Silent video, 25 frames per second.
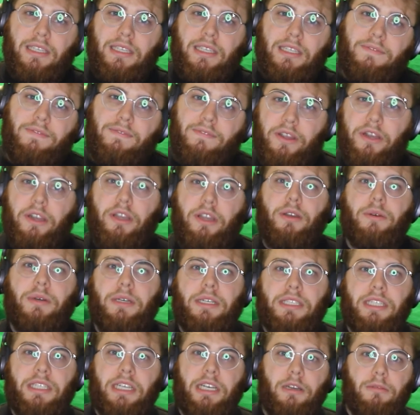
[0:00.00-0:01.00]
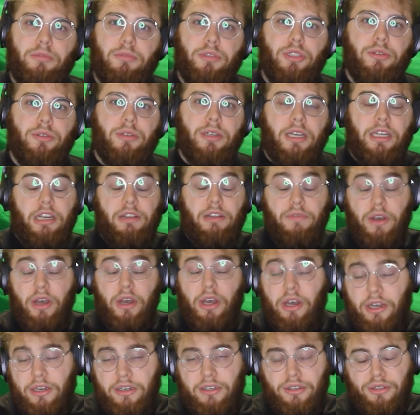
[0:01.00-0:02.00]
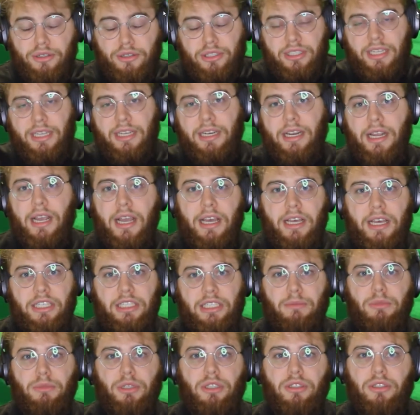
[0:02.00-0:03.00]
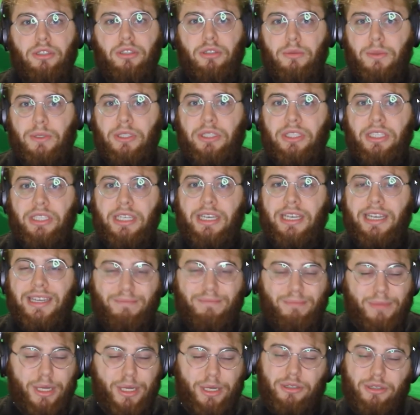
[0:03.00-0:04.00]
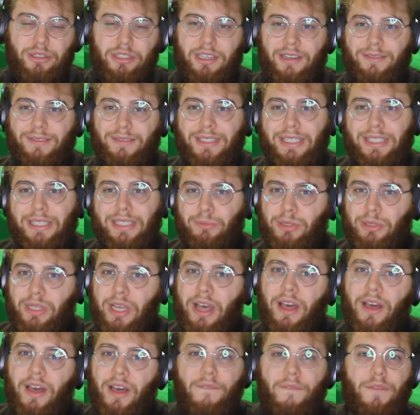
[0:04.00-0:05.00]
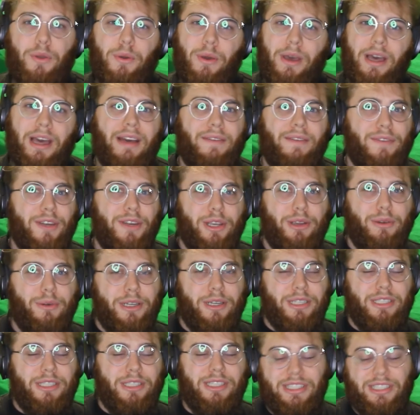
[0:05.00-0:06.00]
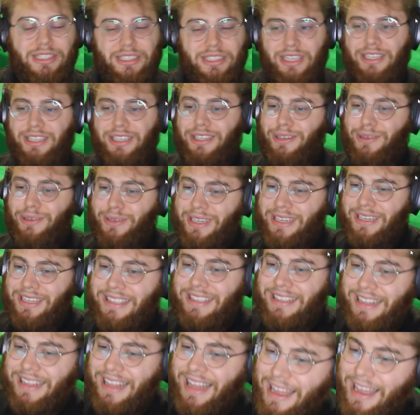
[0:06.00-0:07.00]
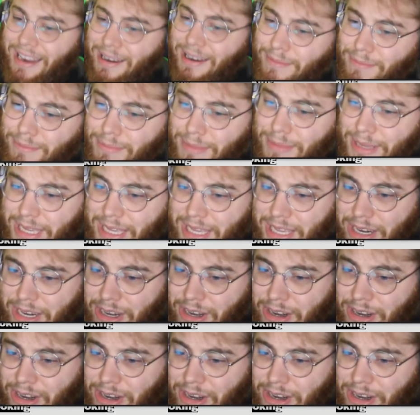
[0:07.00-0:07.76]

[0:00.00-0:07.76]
this video has helped you kind of understand some of the tools in Microsoft Teams. If you have any questions, you can let me